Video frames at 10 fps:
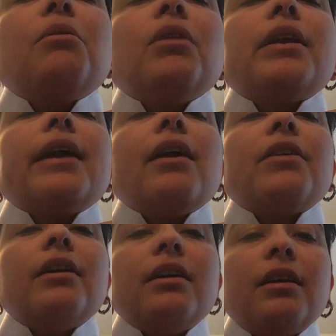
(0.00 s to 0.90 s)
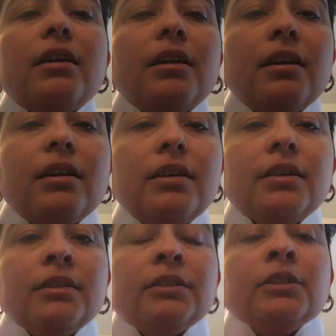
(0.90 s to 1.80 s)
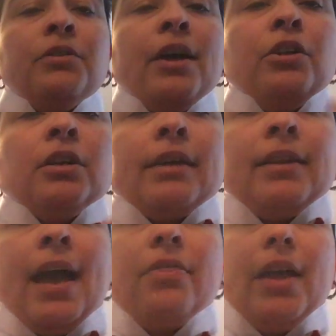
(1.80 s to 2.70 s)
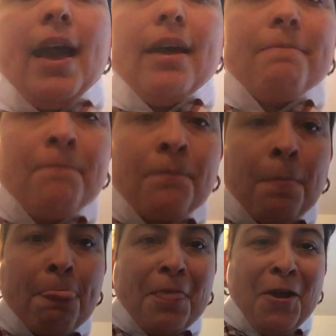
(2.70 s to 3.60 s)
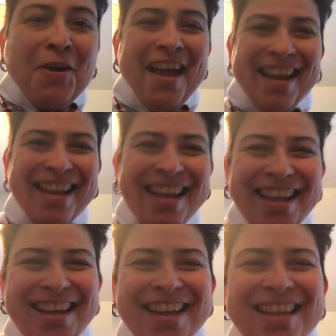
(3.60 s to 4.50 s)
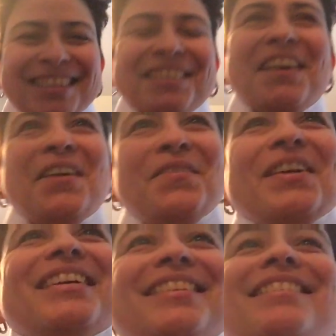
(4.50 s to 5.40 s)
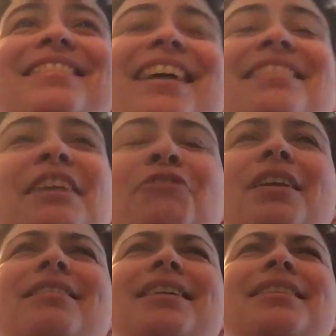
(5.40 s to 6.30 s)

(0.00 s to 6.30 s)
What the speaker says: pull it down. So now you look like the Cat in the Hat. Okay, that's the Cat